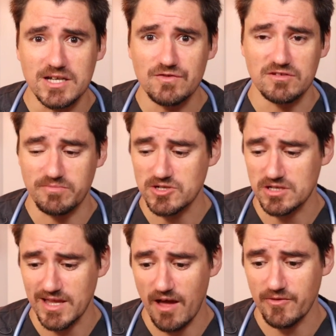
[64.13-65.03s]
different
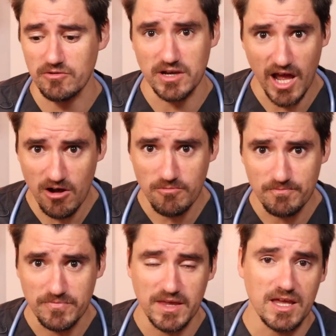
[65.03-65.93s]
specialties out there
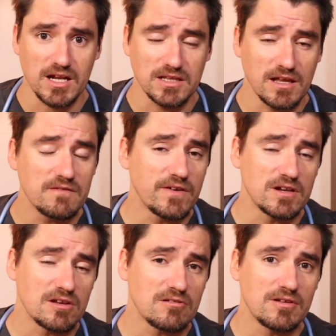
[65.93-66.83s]
now, and a lot of
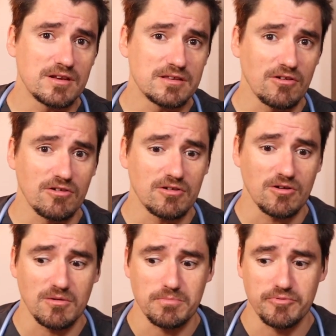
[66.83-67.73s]
veterinarians
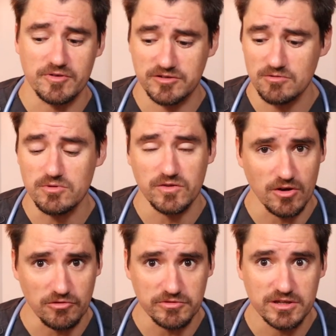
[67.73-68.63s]
are pursuing
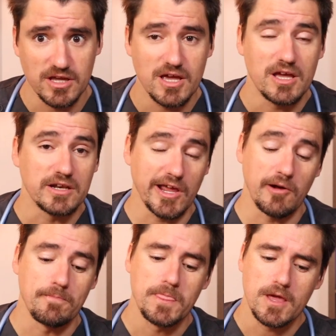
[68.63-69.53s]
those.
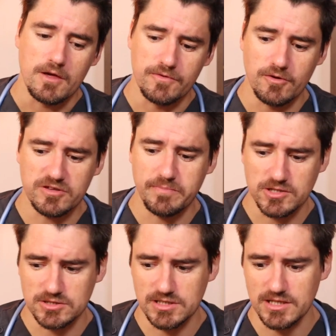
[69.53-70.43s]
Now, those
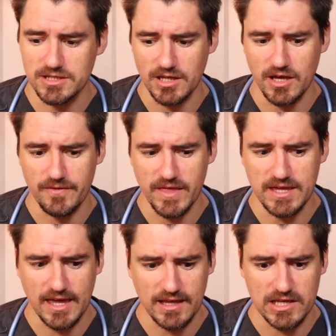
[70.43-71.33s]
specialties,
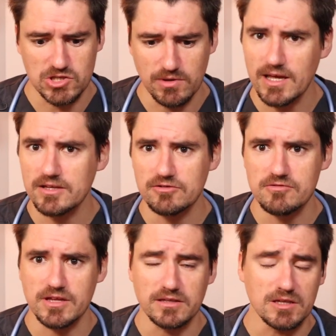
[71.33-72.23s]
they can get you
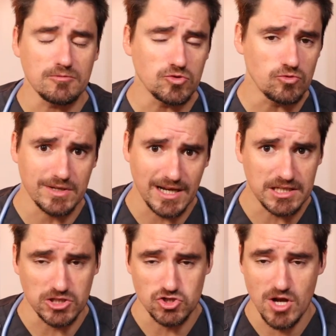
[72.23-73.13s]
answers, and they will do an
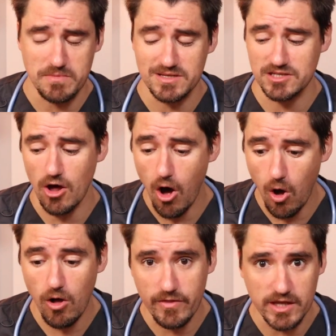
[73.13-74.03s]
excellent job because that's
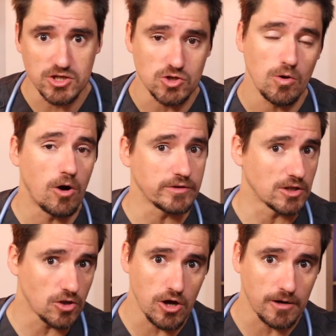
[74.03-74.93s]
all they do all
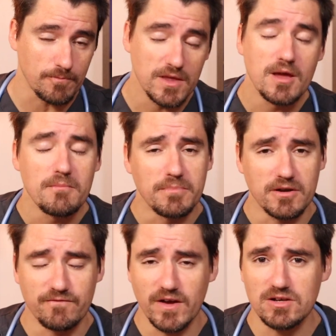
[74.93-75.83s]
day long.
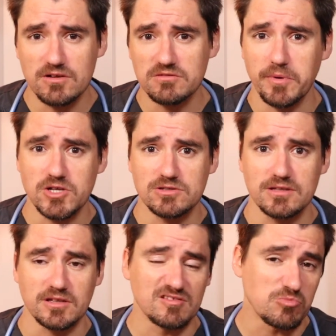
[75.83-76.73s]
But a veterinary
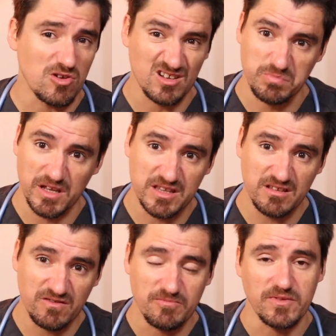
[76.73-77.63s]
specialist is more
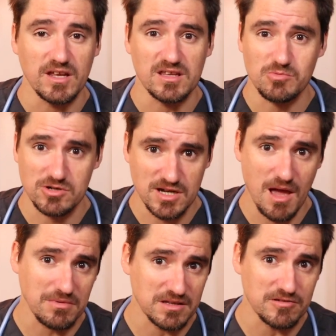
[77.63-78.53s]
expensive, and it's more
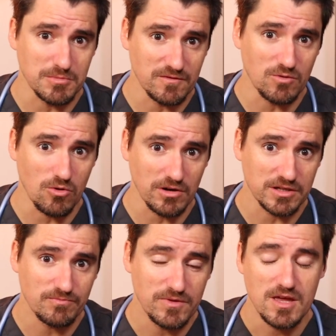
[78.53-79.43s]
time-consuming, of
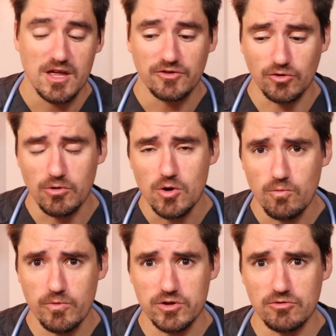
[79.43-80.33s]
course. So
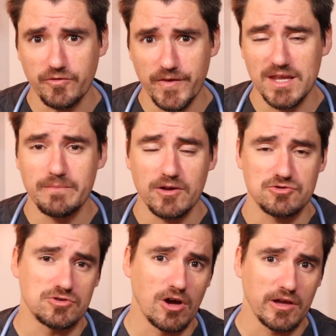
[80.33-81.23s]
when you're thinking
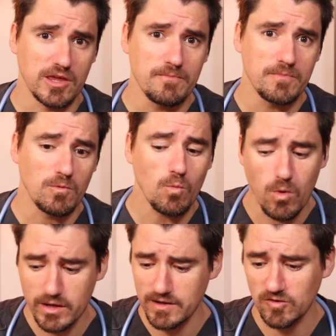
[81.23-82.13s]
about your doggy,
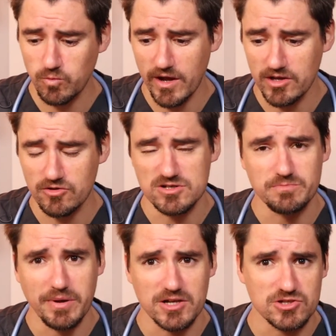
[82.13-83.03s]
one, that's why I
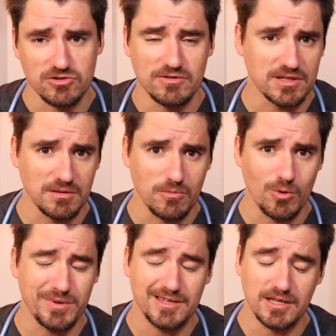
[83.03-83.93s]
encourage pet insurance
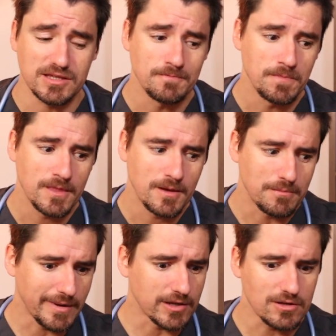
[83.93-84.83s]
anymore, because
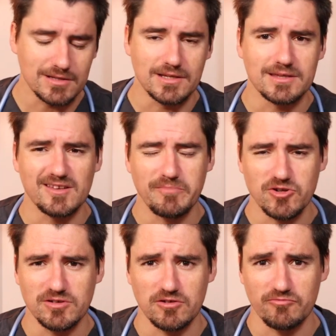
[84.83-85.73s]
my goodness, these
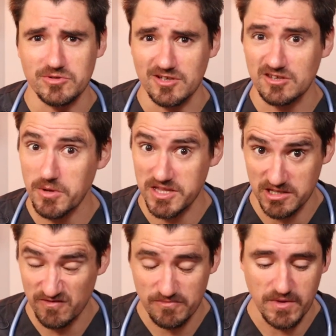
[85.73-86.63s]
specialties are really
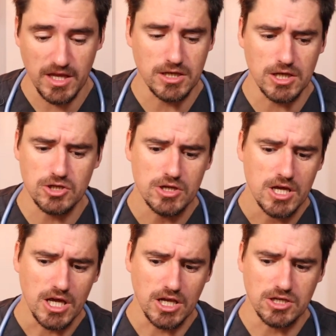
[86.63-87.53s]
expensive.
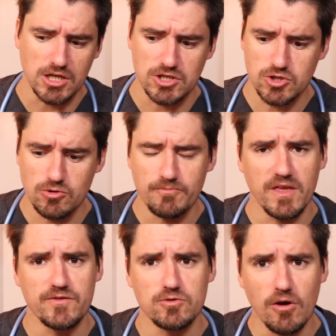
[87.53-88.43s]
And two,
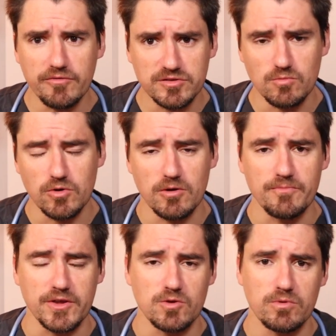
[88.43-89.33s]
if you go
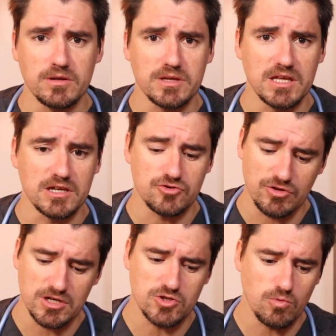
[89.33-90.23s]
somewhere and you want to get
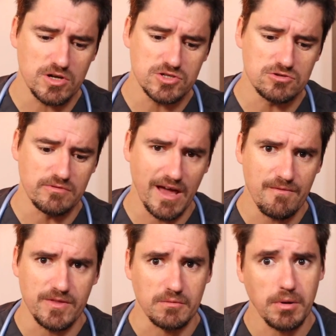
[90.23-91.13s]
treated, you want to do
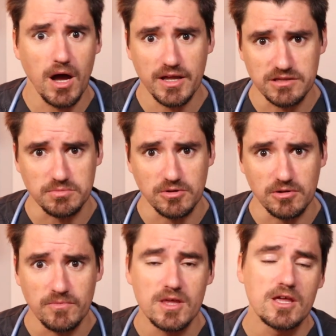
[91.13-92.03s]
everything possible.